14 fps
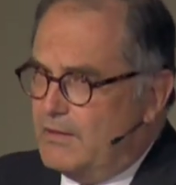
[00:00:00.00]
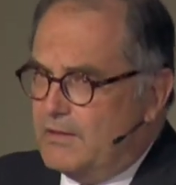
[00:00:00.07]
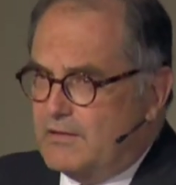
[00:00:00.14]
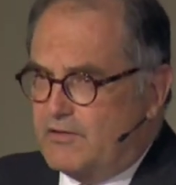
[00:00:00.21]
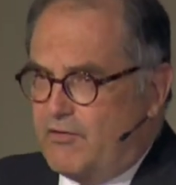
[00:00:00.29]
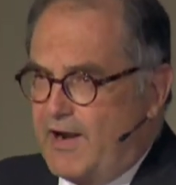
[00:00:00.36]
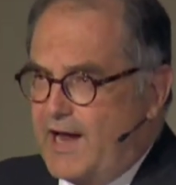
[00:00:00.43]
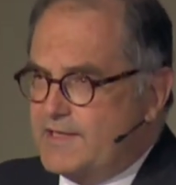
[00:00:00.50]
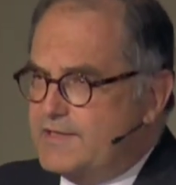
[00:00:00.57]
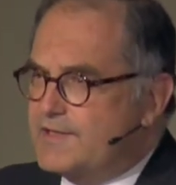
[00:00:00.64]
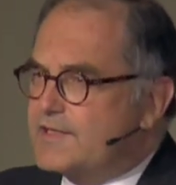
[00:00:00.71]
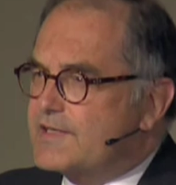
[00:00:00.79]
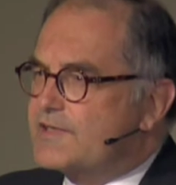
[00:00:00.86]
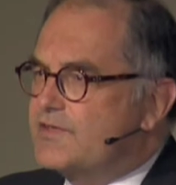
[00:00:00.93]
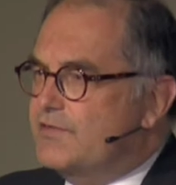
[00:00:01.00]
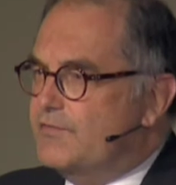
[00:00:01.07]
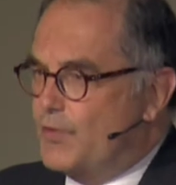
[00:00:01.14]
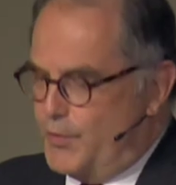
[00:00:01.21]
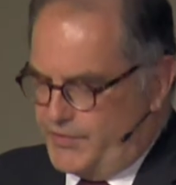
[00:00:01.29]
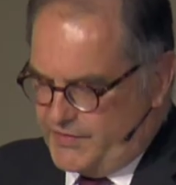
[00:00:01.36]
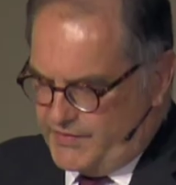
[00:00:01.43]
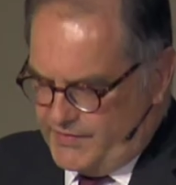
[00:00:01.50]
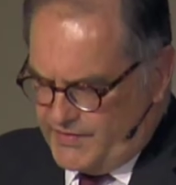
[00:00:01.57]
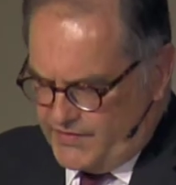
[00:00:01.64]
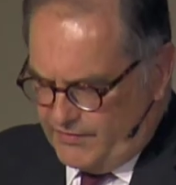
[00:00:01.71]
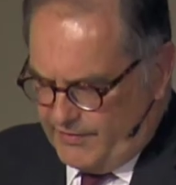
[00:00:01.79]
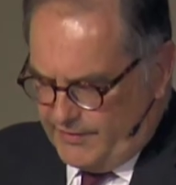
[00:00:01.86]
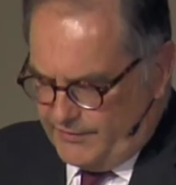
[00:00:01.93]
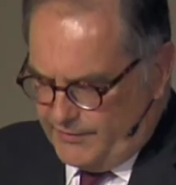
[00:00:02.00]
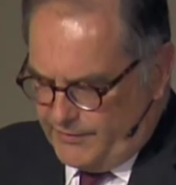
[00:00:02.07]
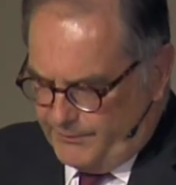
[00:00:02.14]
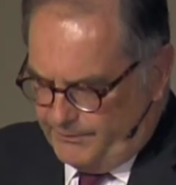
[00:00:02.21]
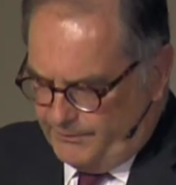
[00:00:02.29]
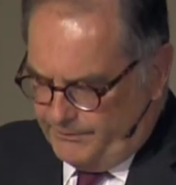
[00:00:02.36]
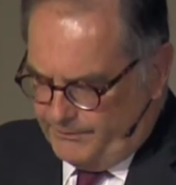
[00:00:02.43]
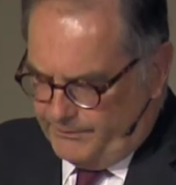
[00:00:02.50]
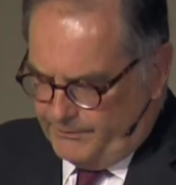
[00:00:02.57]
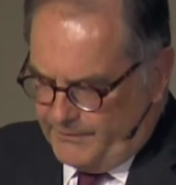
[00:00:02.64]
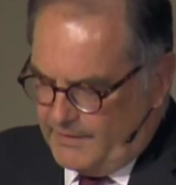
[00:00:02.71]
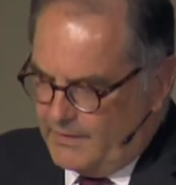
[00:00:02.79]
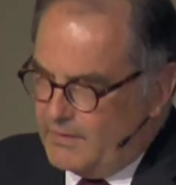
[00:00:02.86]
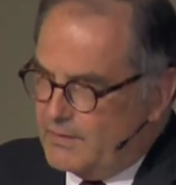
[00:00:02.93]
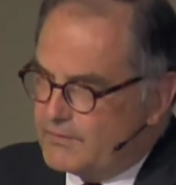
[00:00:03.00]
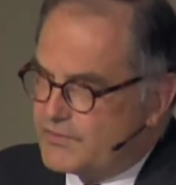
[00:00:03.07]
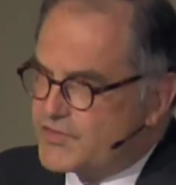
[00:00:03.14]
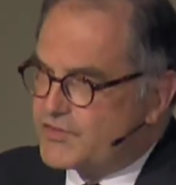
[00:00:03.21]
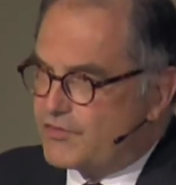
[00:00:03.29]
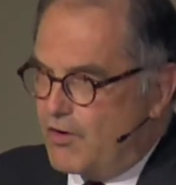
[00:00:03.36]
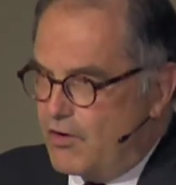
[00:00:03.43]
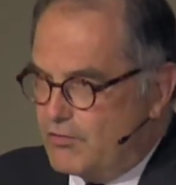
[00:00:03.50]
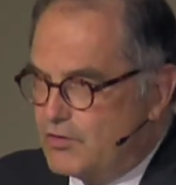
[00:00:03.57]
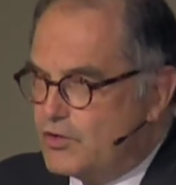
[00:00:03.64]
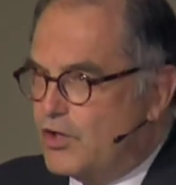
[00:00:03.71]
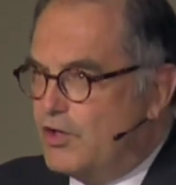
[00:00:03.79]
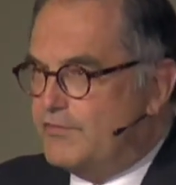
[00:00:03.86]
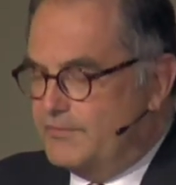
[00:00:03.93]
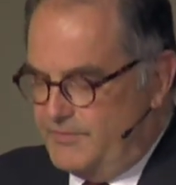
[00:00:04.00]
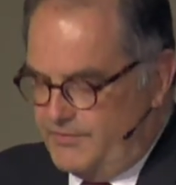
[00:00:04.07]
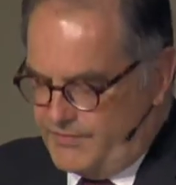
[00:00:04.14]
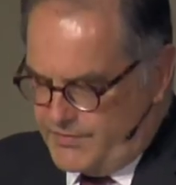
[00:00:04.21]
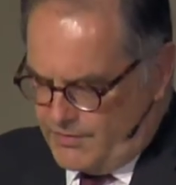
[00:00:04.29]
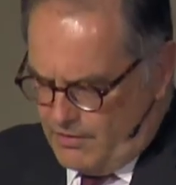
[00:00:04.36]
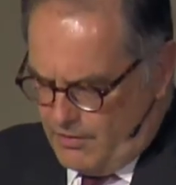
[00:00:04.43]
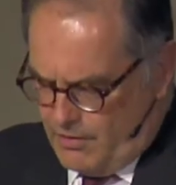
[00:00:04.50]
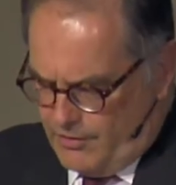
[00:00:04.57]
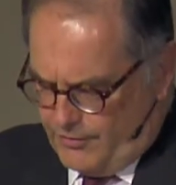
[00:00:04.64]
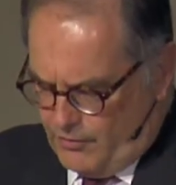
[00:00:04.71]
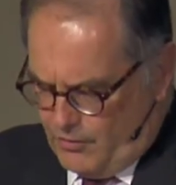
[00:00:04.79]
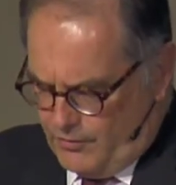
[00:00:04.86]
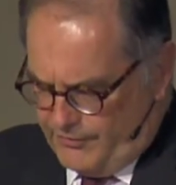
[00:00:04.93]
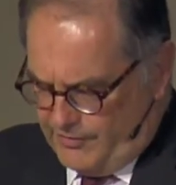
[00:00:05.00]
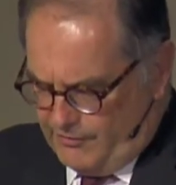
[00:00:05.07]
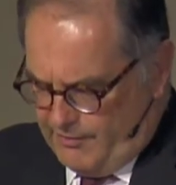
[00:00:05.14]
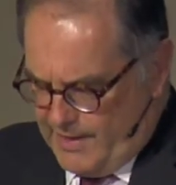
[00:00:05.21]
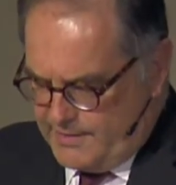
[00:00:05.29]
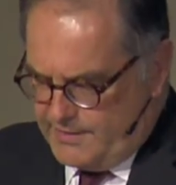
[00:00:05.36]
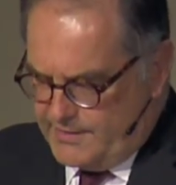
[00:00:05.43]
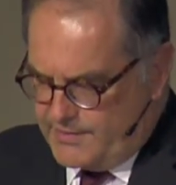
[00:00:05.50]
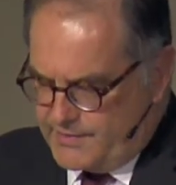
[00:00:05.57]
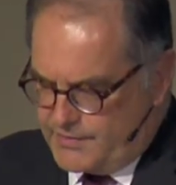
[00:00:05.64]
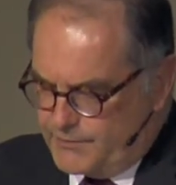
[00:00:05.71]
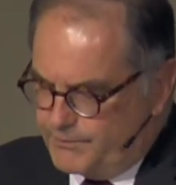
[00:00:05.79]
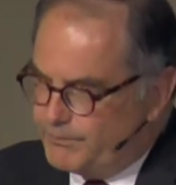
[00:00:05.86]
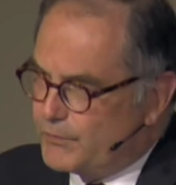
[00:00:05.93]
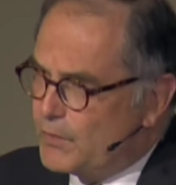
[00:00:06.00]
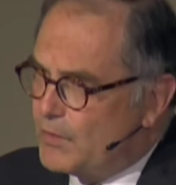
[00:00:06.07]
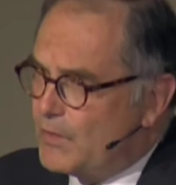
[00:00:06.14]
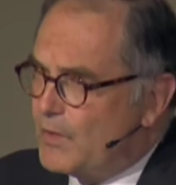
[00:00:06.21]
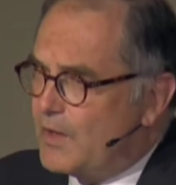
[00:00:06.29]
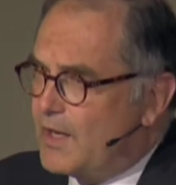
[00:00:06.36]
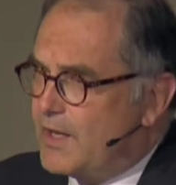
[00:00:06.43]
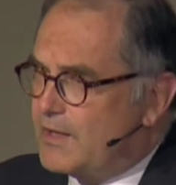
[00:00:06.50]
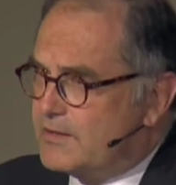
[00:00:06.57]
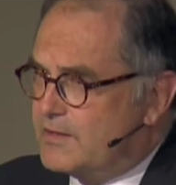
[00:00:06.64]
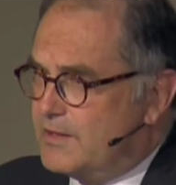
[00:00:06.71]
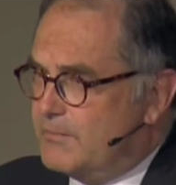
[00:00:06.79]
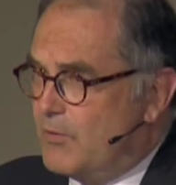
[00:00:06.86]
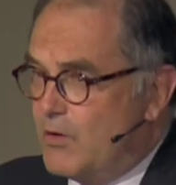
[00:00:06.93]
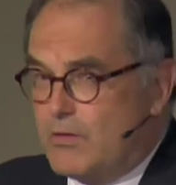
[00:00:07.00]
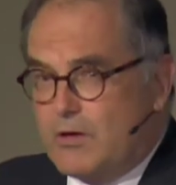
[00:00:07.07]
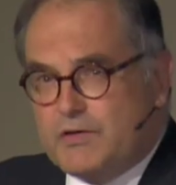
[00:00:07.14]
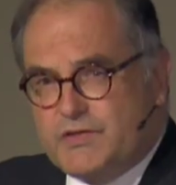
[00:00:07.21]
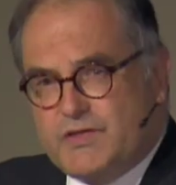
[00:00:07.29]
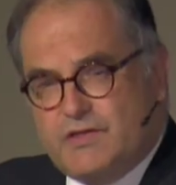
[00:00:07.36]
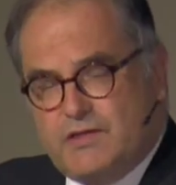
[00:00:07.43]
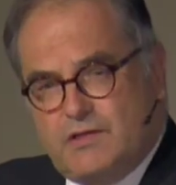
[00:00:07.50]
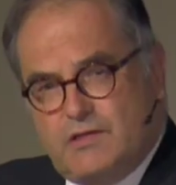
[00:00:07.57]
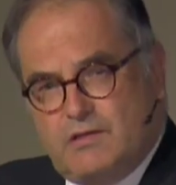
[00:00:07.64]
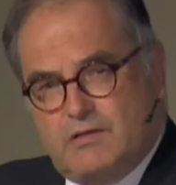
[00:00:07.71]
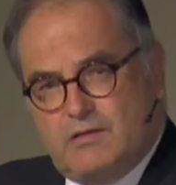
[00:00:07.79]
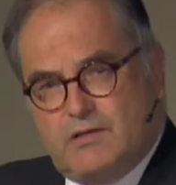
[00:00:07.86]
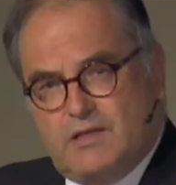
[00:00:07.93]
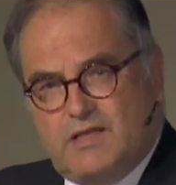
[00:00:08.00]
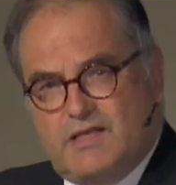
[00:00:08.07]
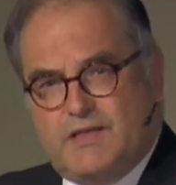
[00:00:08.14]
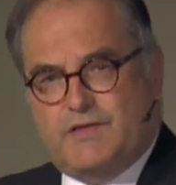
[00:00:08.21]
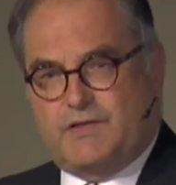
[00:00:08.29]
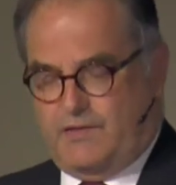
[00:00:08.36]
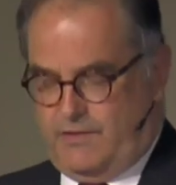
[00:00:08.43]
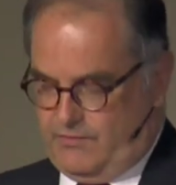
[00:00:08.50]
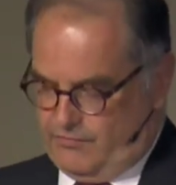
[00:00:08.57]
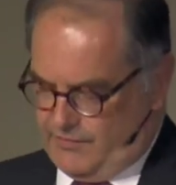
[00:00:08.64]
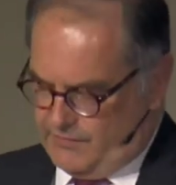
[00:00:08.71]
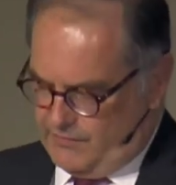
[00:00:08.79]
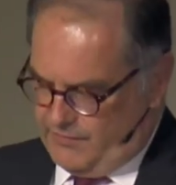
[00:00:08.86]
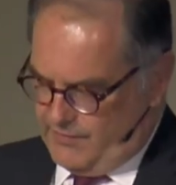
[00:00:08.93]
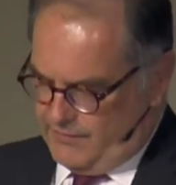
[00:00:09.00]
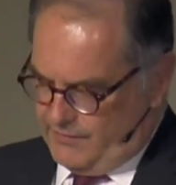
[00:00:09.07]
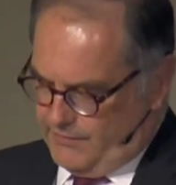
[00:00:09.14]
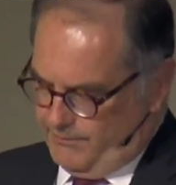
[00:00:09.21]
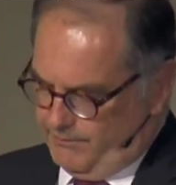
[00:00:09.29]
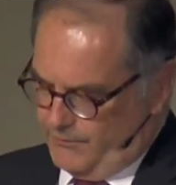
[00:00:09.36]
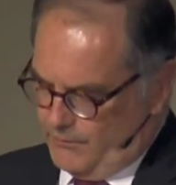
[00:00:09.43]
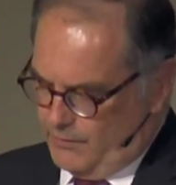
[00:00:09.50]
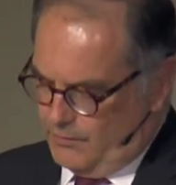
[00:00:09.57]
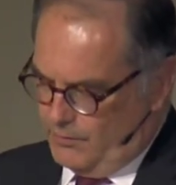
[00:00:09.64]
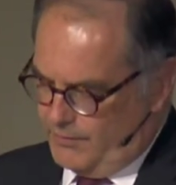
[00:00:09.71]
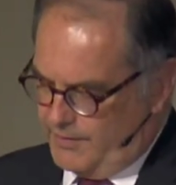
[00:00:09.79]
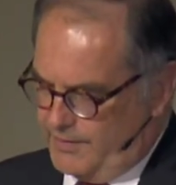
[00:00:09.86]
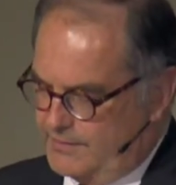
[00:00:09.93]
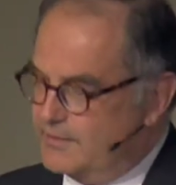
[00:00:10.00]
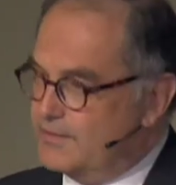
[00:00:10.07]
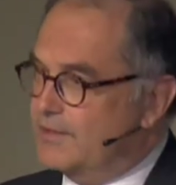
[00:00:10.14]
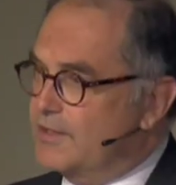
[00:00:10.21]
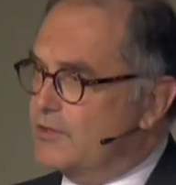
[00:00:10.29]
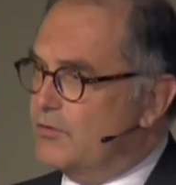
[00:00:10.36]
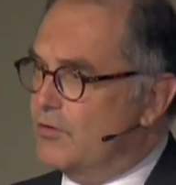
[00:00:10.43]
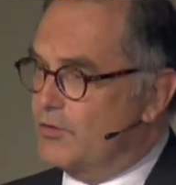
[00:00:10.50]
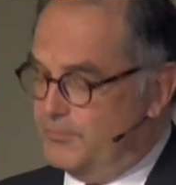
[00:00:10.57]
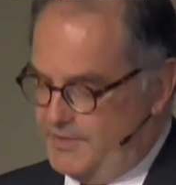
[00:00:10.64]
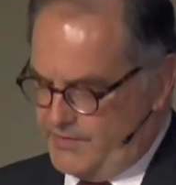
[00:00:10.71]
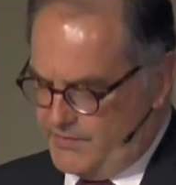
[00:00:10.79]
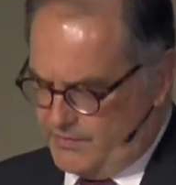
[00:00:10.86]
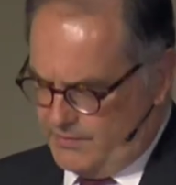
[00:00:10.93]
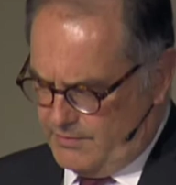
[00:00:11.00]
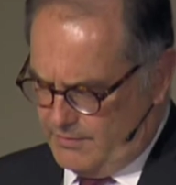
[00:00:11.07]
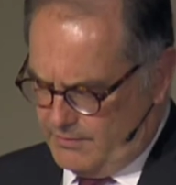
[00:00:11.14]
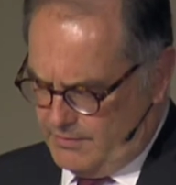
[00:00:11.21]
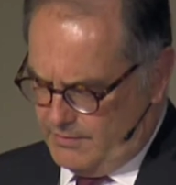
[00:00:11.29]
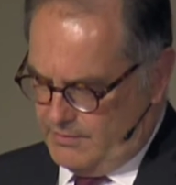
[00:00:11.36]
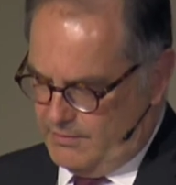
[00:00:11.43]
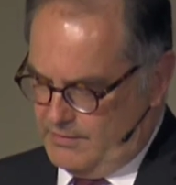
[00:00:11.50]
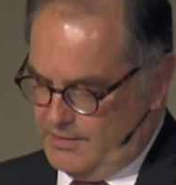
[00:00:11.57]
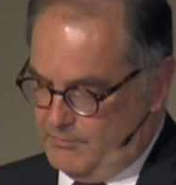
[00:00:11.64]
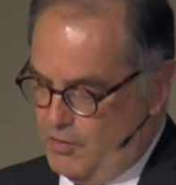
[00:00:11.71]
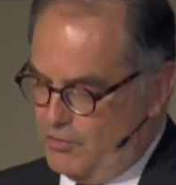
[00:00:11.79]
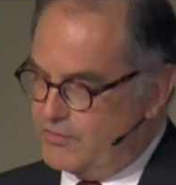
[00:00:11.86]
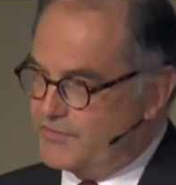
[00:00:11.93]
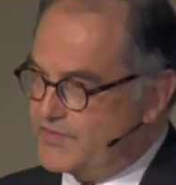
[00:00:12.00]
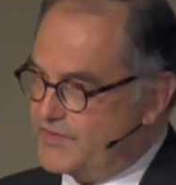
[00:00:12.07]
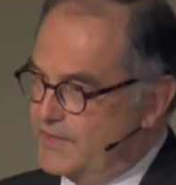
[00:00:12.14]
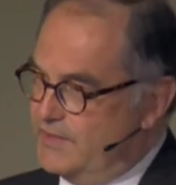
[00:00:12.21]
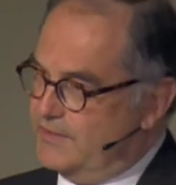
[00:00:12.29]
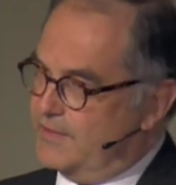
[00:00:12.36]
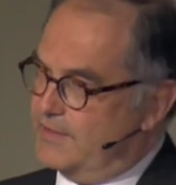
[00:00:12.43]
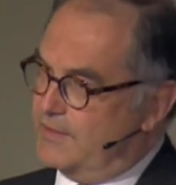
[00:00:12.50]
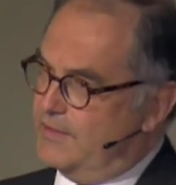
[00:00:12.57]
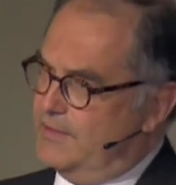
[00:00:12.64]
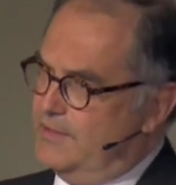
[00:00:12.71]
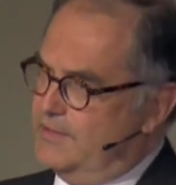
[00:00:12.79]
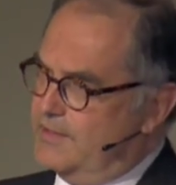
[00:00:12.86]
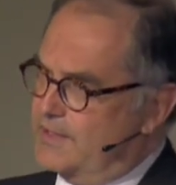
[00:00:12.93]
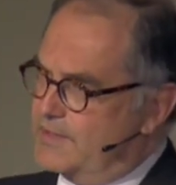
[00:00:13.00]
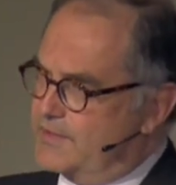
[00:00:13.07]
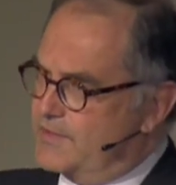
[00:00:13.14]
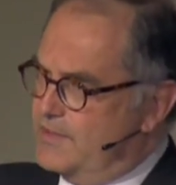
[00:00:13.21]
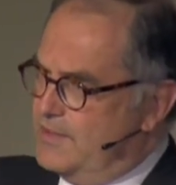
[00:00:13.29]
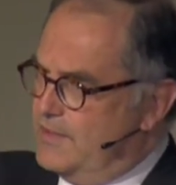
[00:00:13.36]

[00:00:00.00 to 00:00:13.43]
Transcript: The crisis has reversed this trend. The strong governments are on the rise, and democracy is in retreat. Look at the Economist Democracy Index.